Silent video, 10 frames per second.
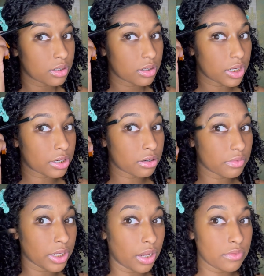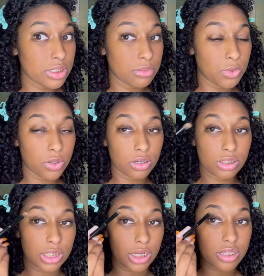I don't know if they have this anymore,
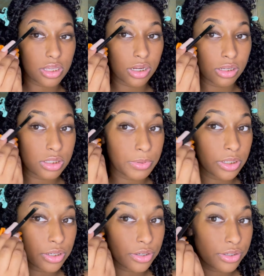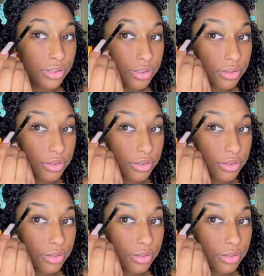but like I said, it's been years.